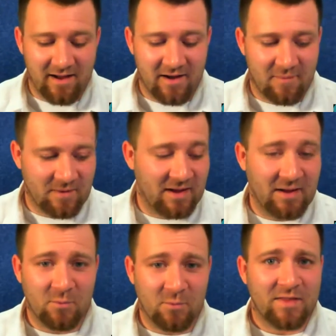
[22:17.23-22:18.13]

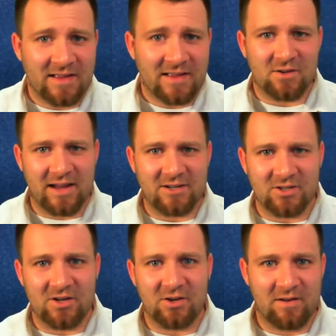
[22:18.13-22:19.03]
That's
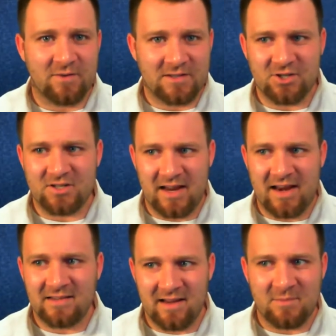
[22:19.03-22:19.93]
actually good. If it's just
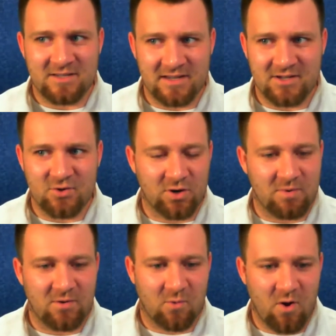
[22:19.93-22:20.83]
any time he says you could
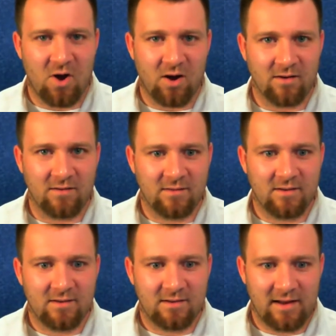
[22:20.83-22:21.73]
be wrong,
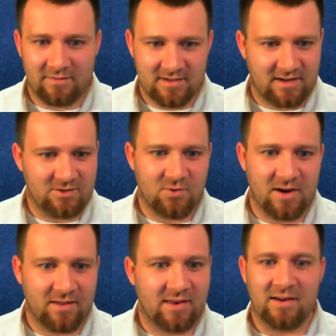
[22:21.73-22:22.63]
I have to take a
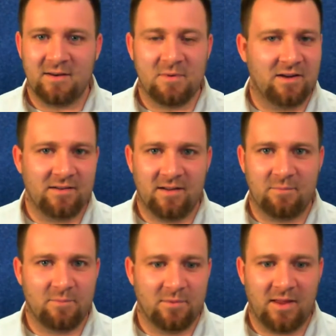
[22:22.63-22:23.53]
drink, then it could be
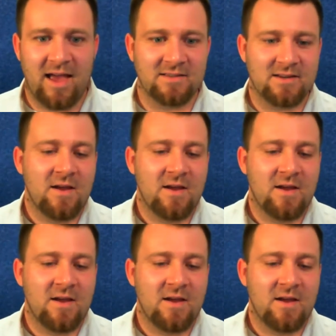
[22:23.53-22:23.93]
a blast.